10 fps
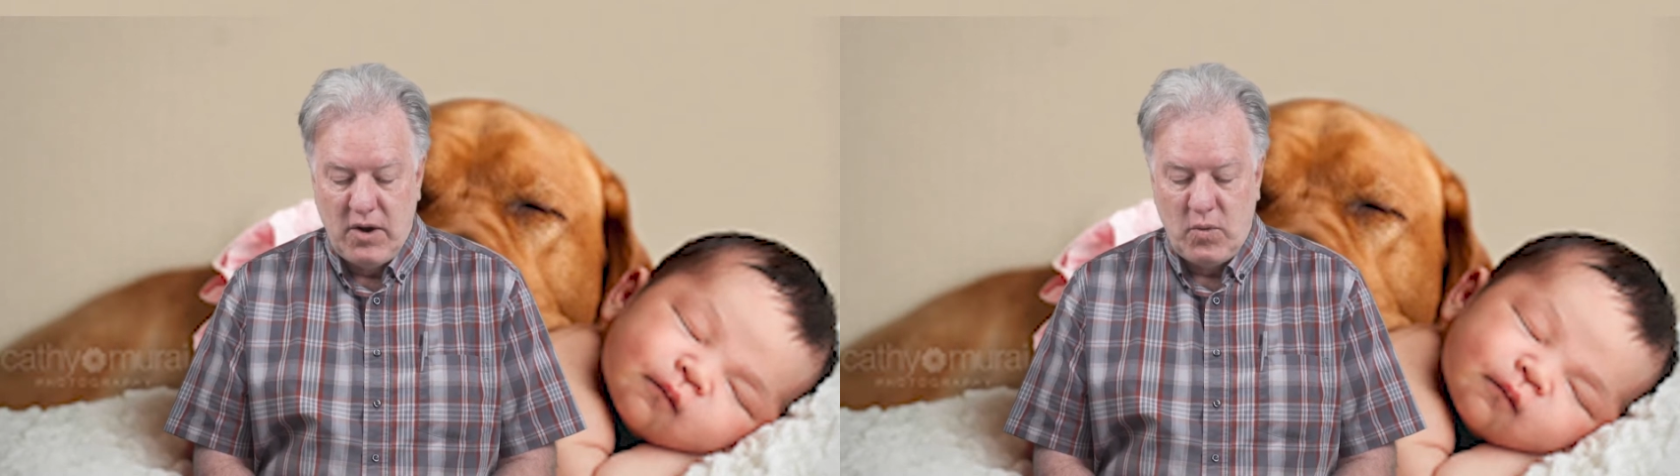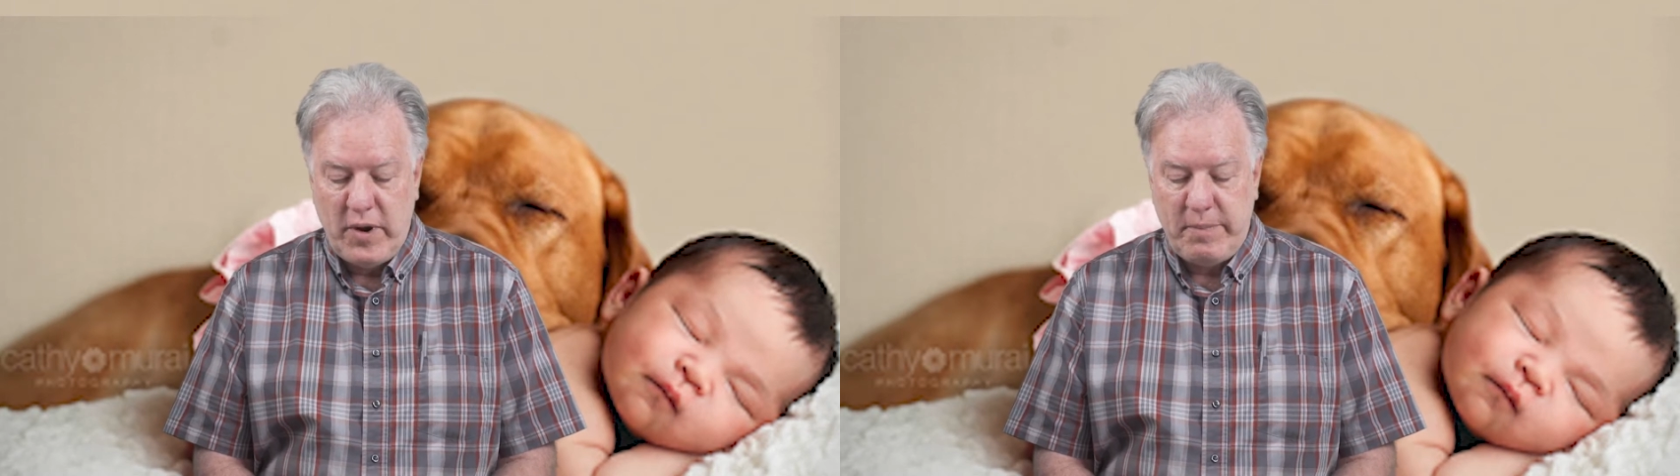
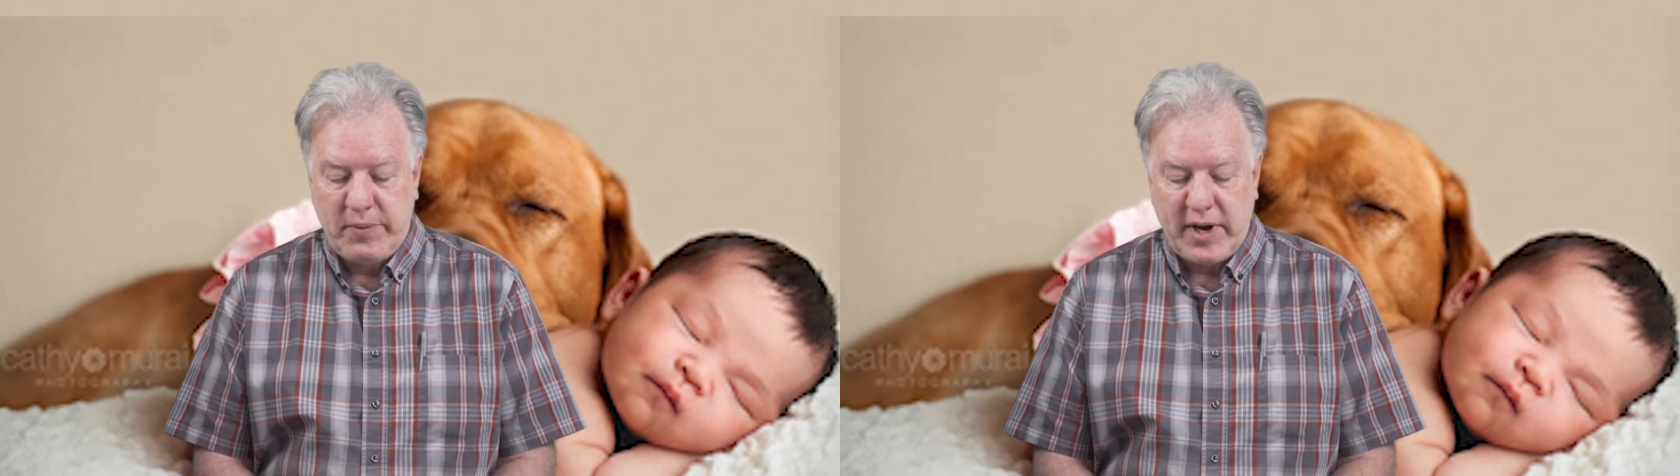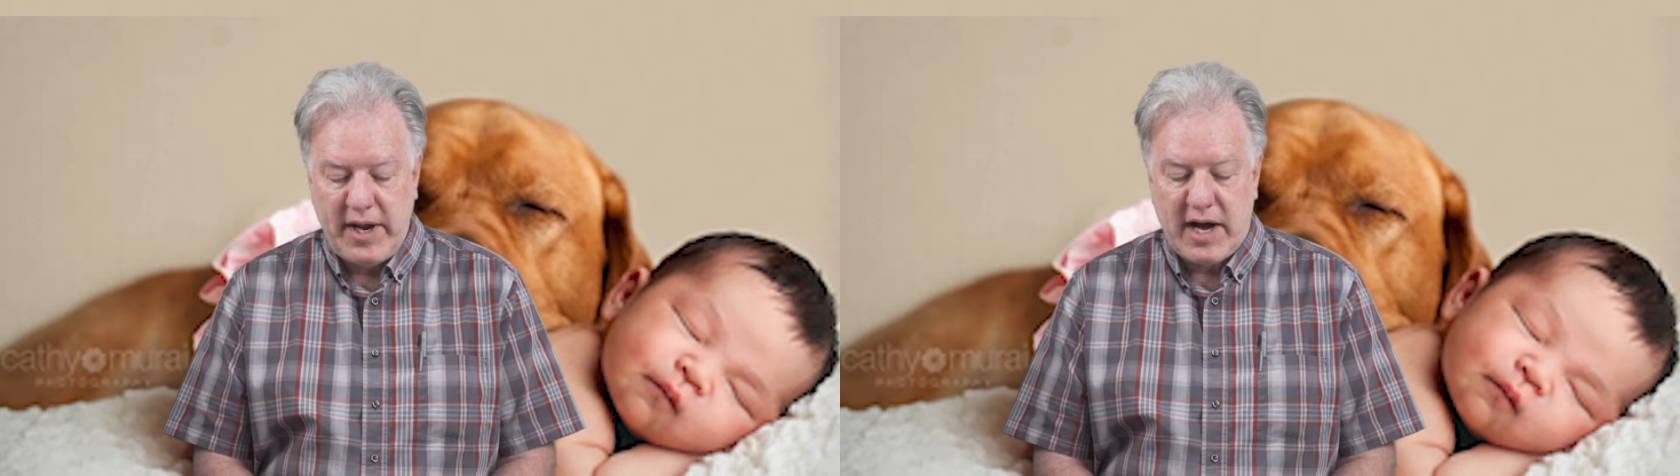We
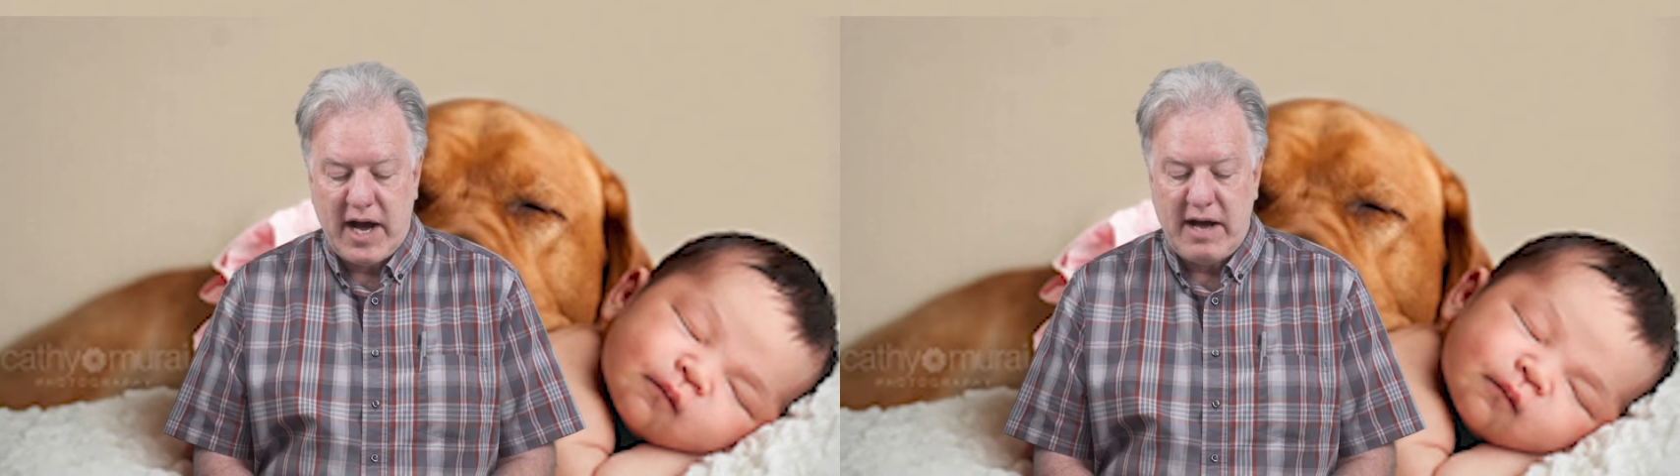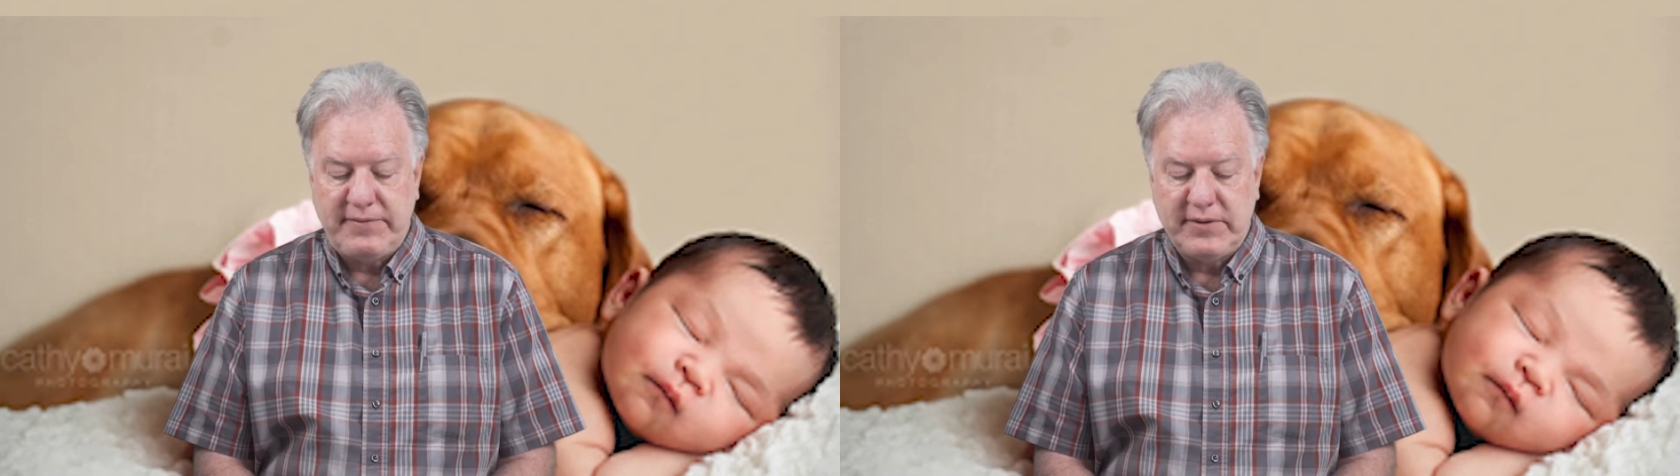pray
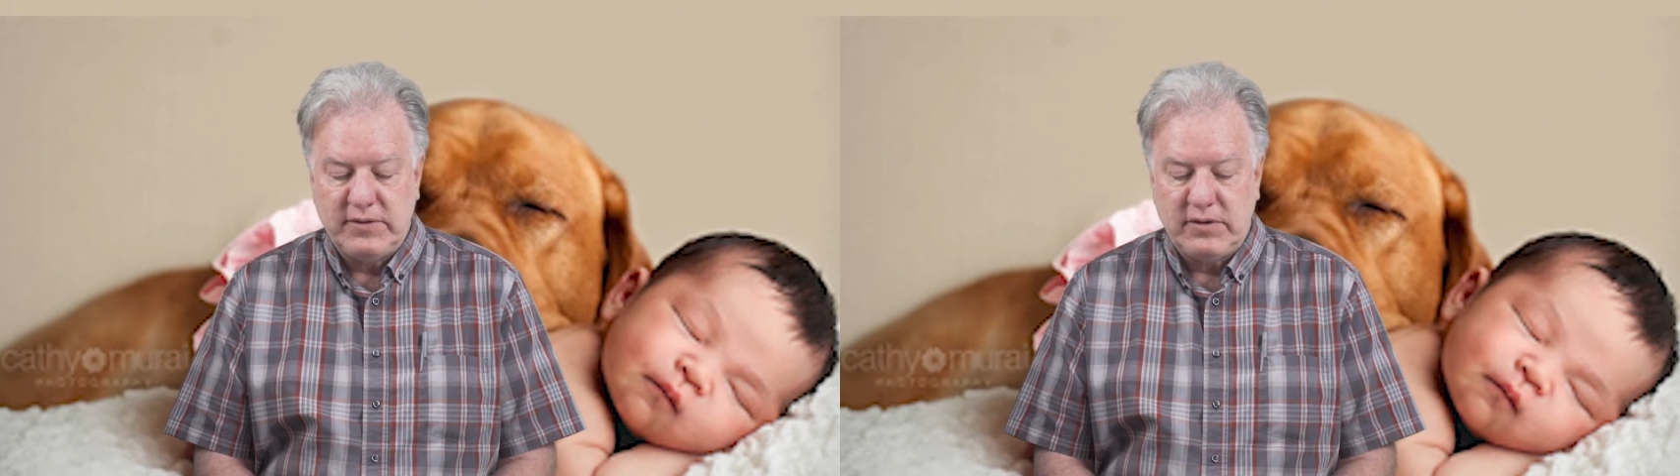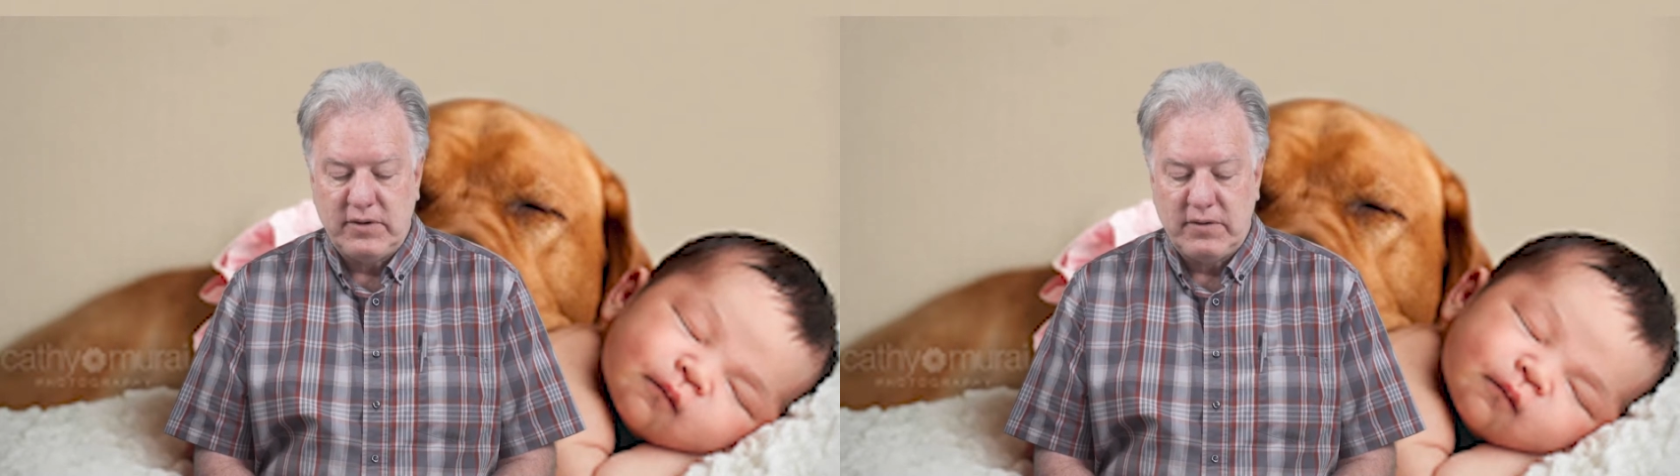
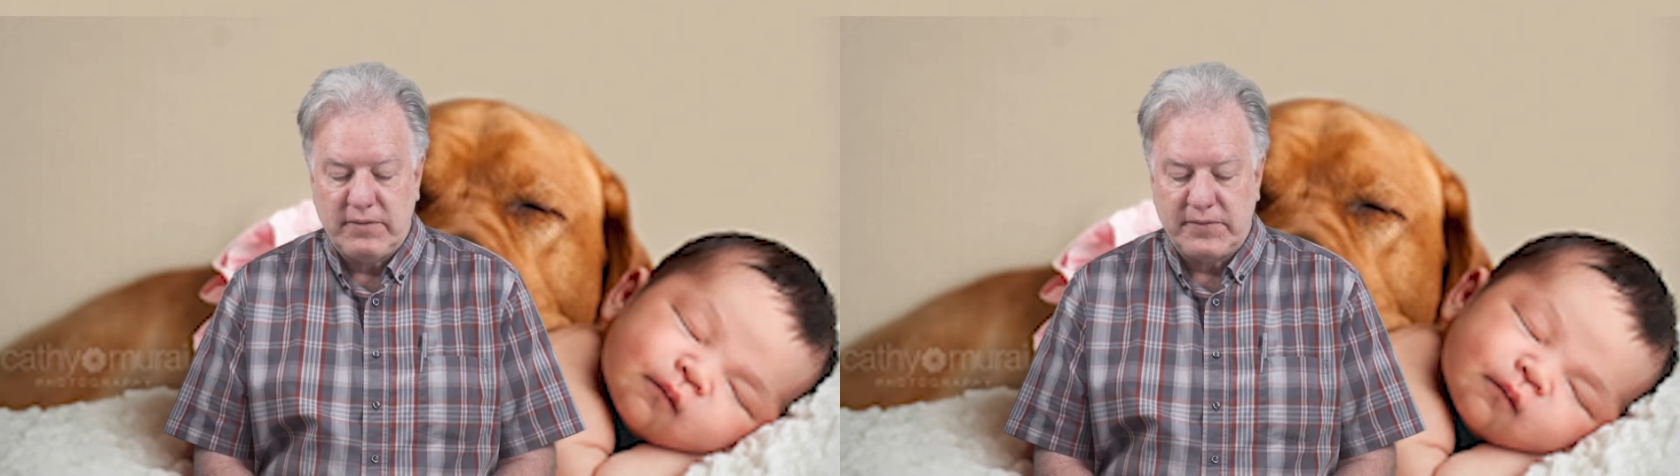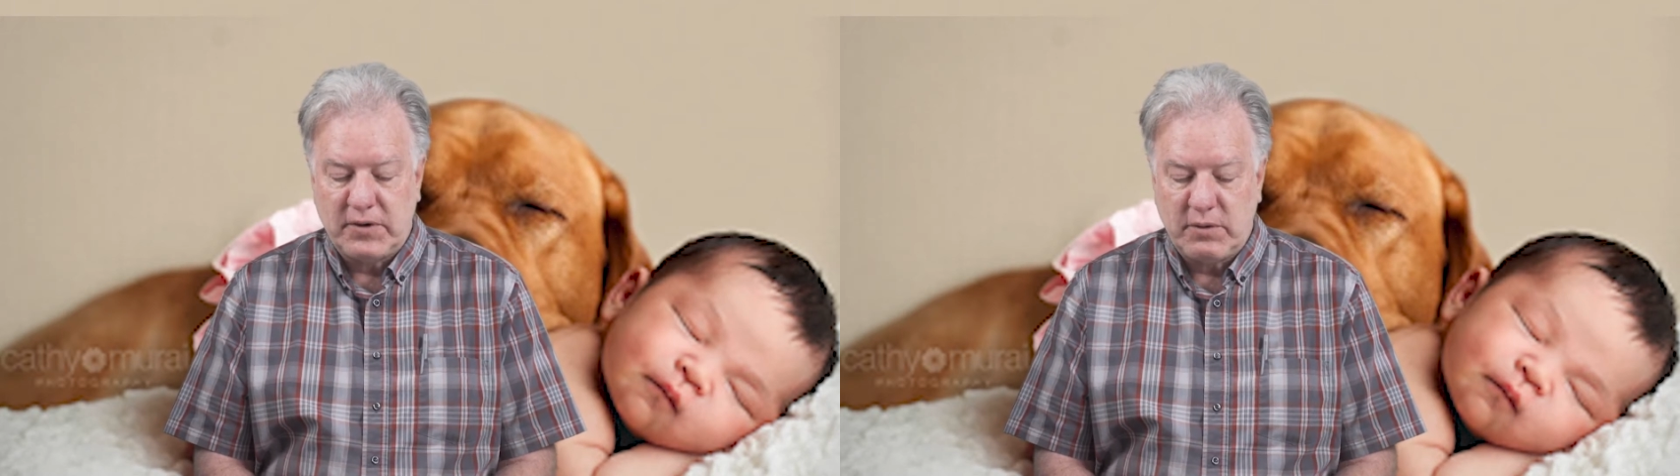often
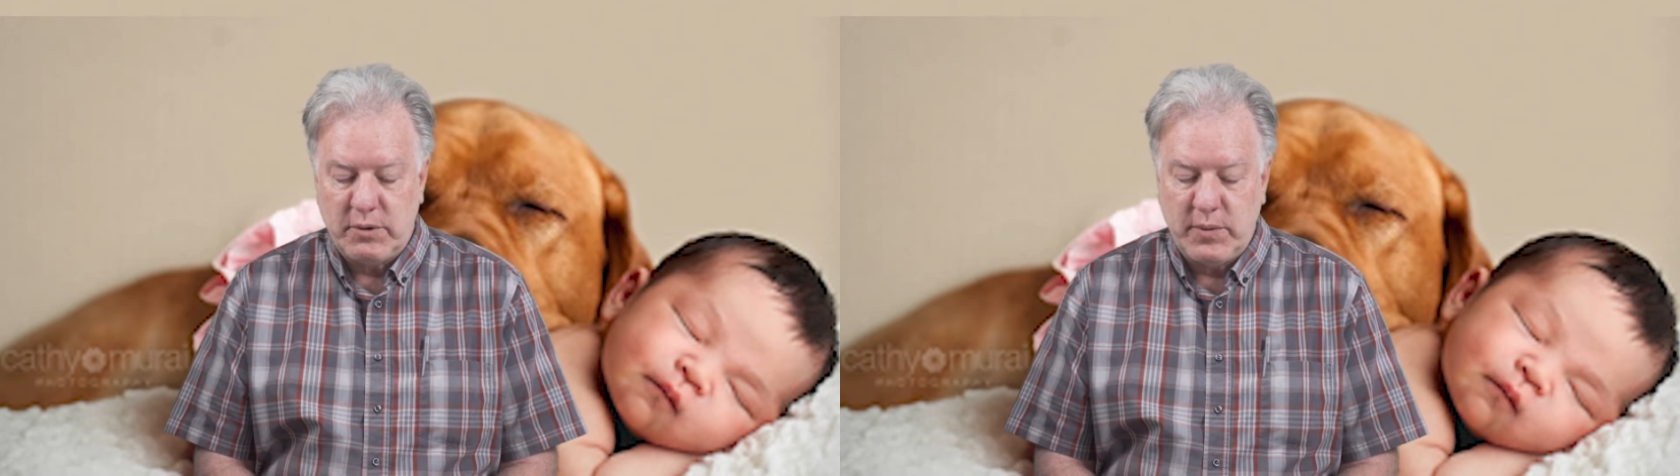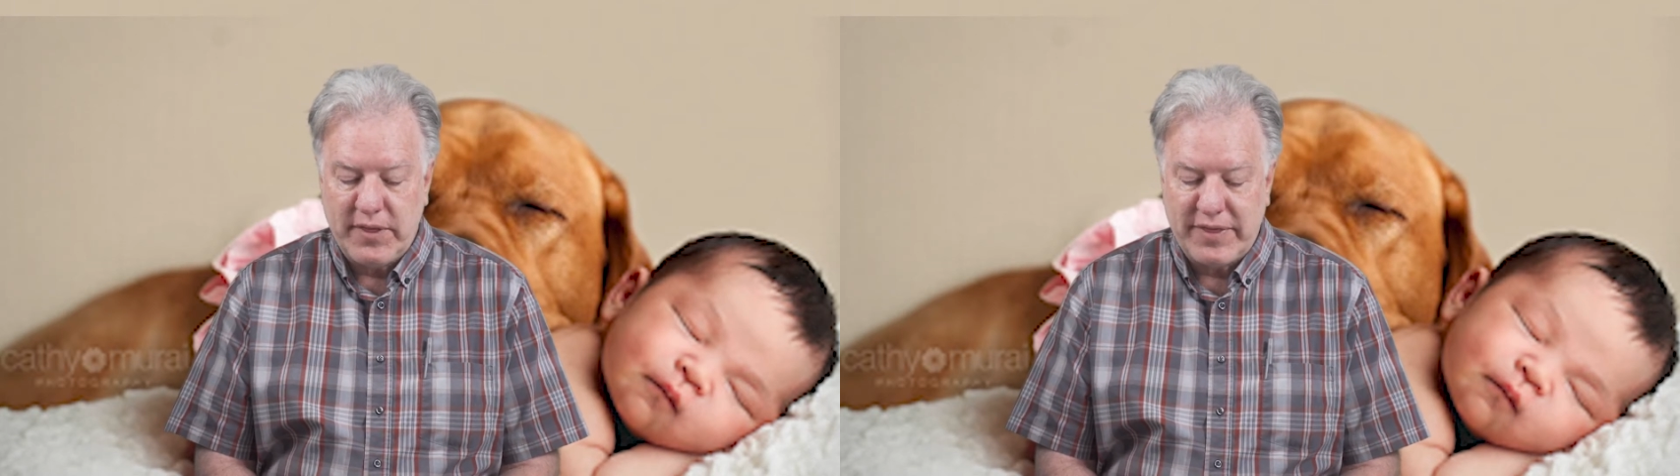for what we